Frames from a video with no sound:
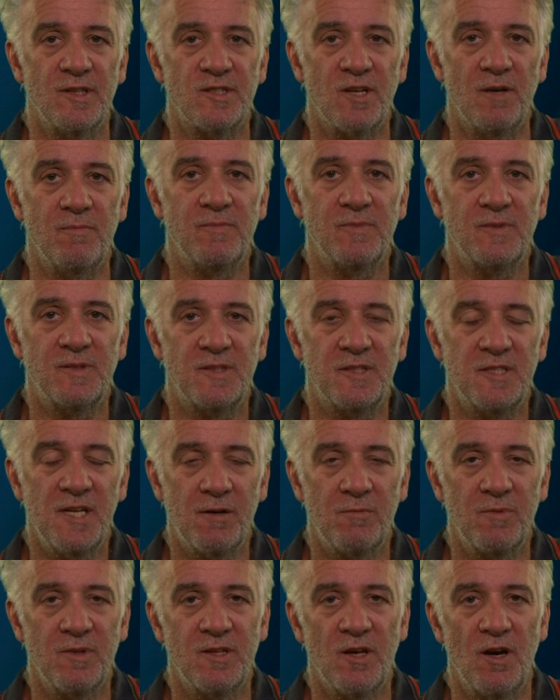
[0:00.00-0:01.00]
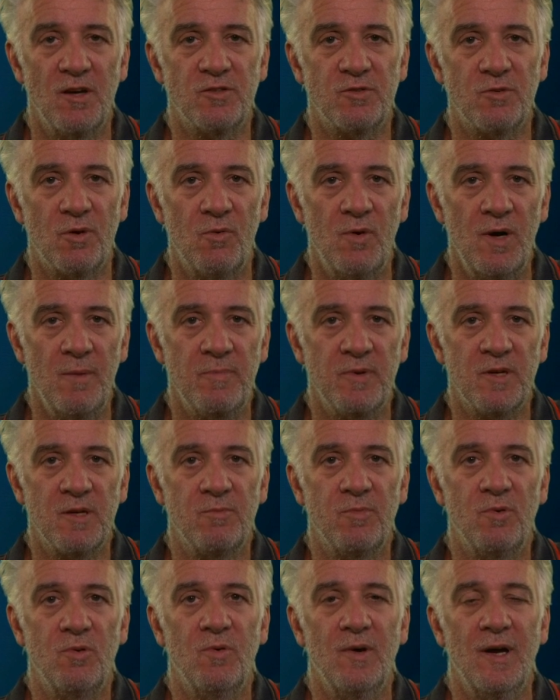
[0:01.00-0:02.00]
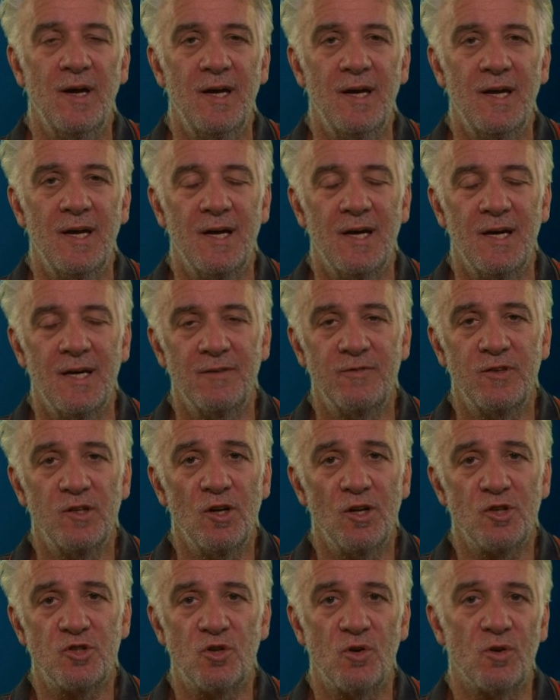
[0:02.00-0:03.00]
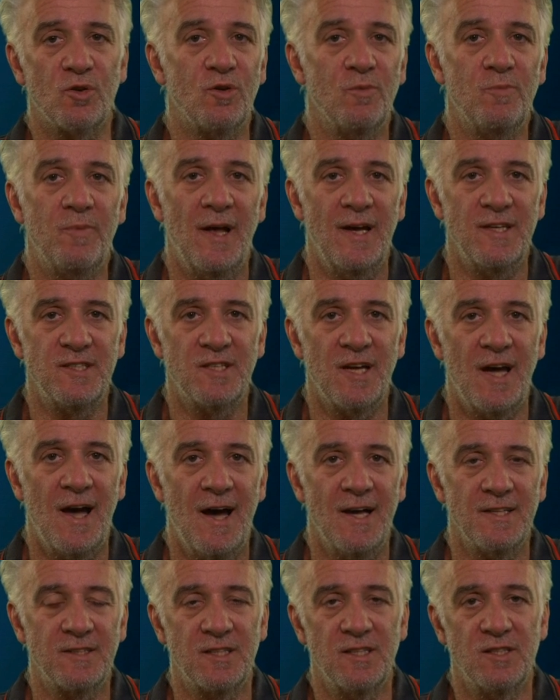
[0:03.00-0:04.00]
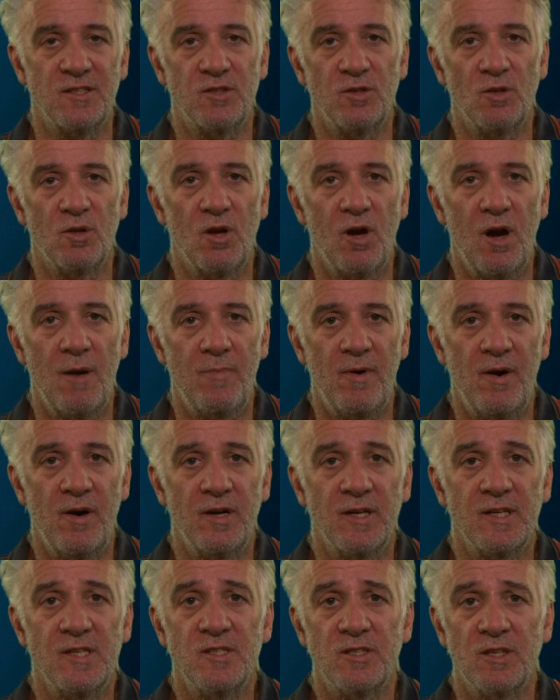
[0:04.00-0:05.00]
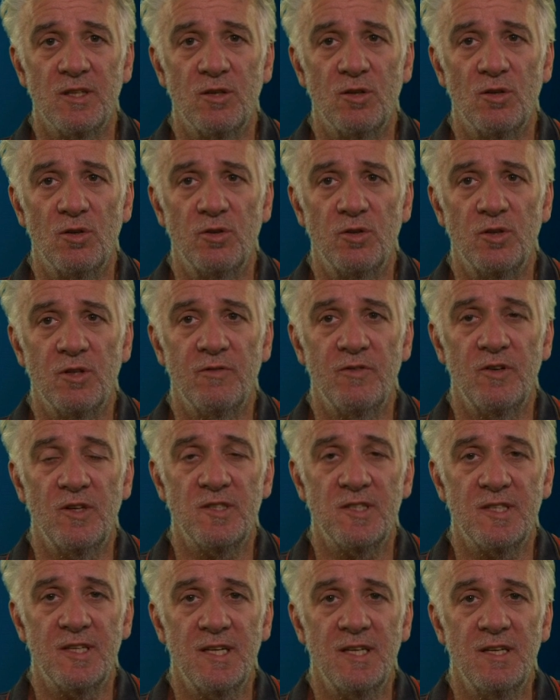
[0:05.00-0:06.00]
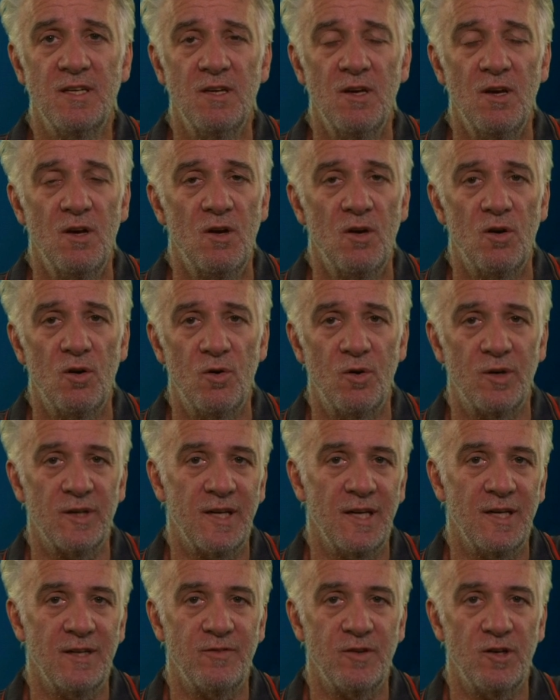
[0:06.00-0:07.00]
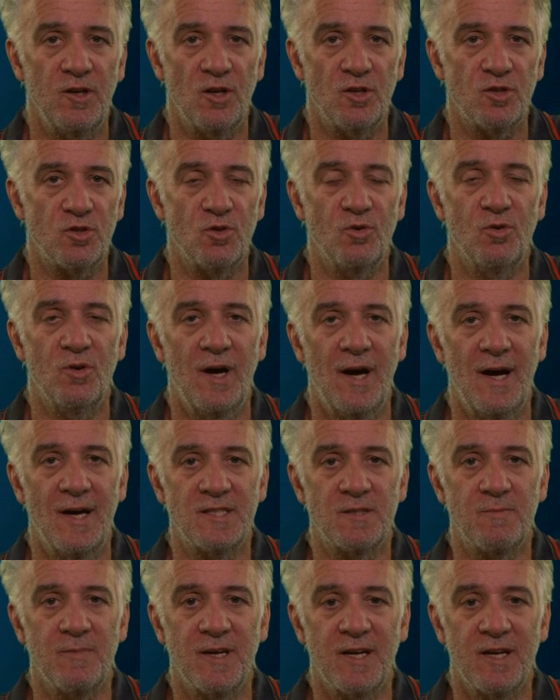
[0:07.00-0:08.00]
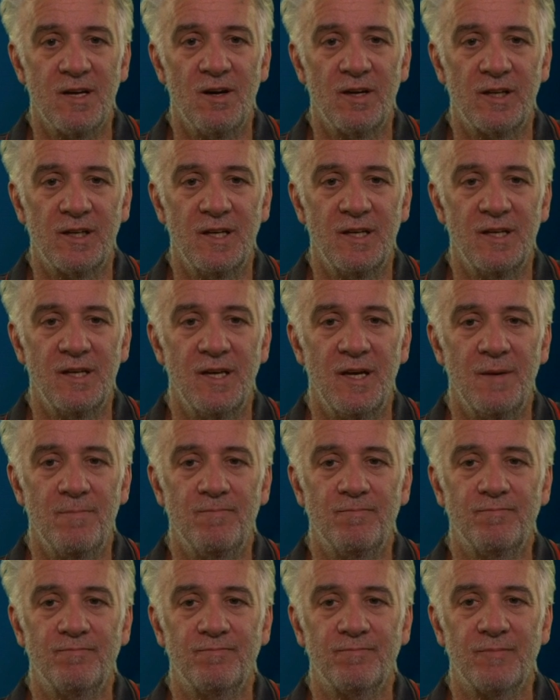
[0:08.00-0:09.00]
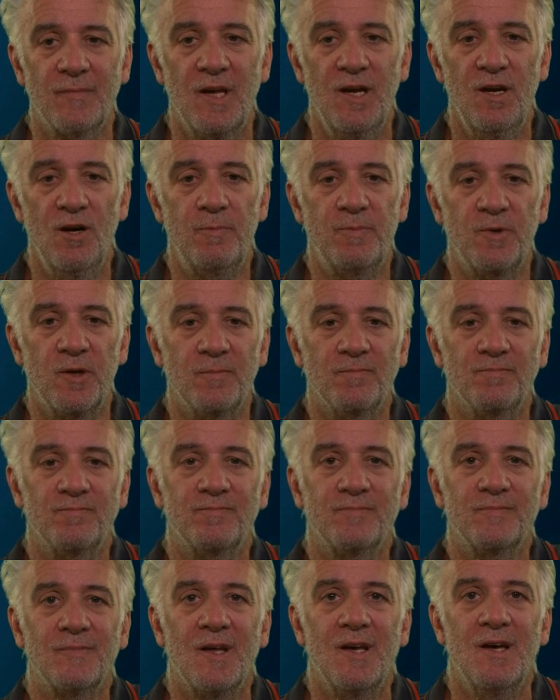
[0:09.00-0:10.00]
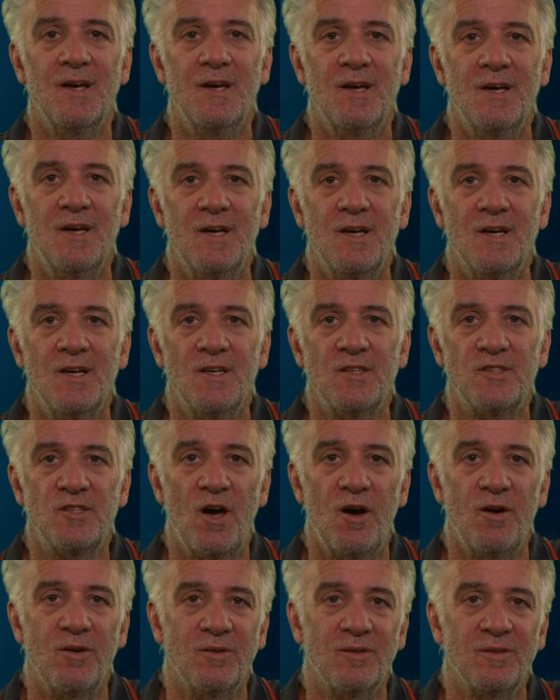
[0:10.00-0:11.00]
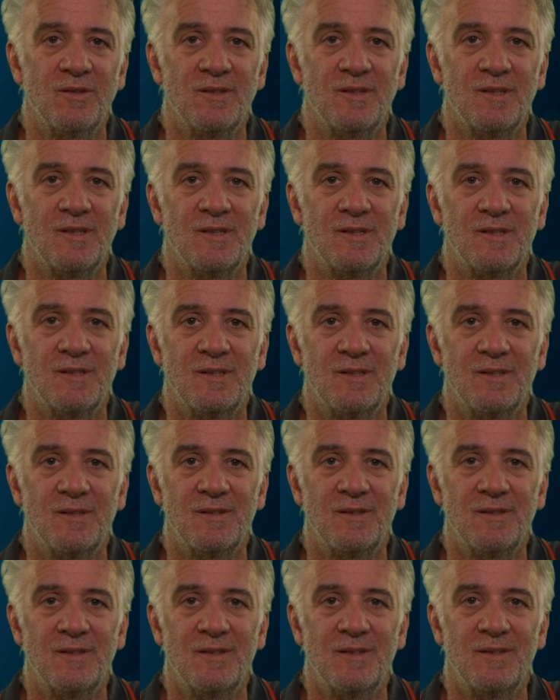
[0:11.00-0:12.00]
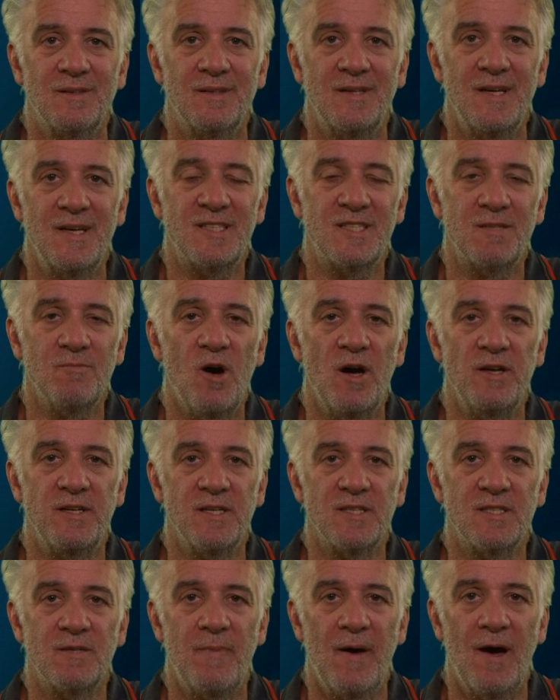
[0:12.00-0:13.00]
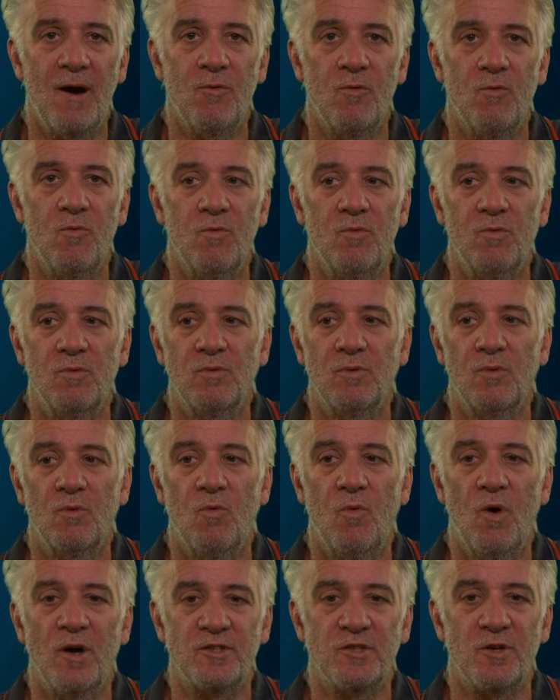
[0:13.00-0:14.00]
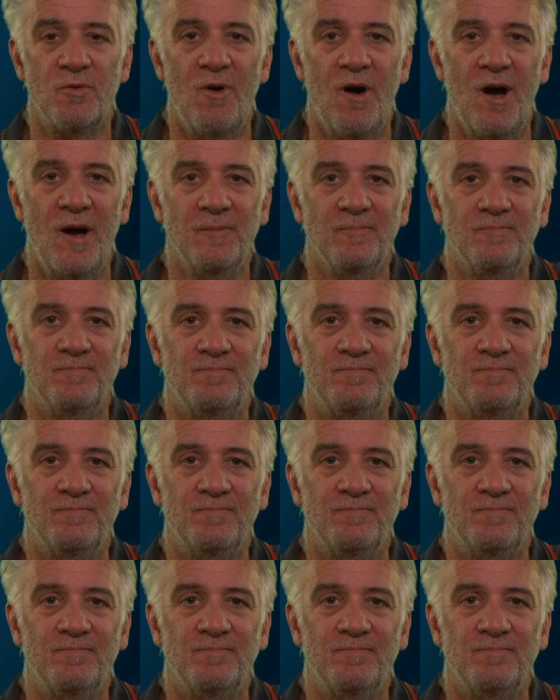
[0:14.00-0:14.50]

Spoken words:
So stick with those who are reputable. If you're not sure, a good place to ask is your librarians at your university, or again, if you're not sure, ask me and I can help you. So there's some ideas about what to write.